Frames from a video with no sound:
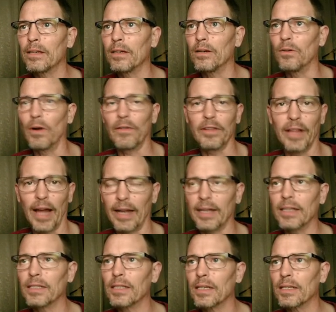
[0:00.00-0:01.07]
whoever that
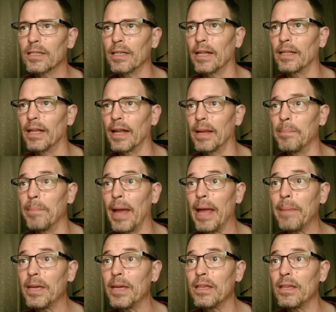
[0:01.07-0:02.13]
is, said that it may
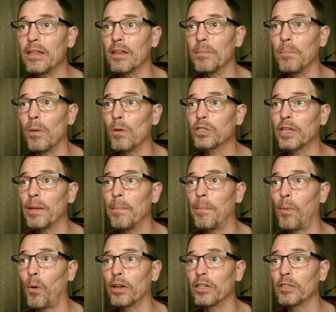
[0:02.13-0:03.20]
be the most
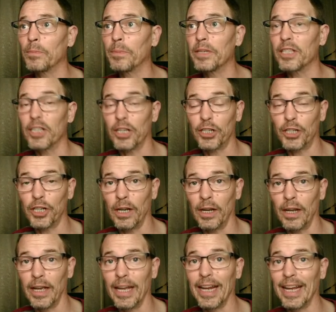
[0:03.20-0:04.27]
important position
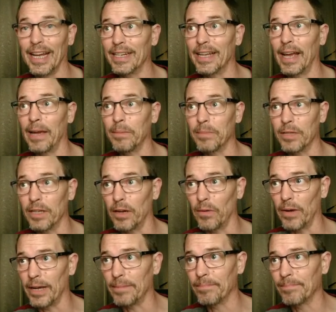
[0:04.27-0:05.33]
in endgame
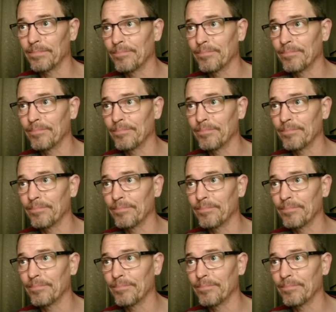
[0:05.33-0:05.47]
theory.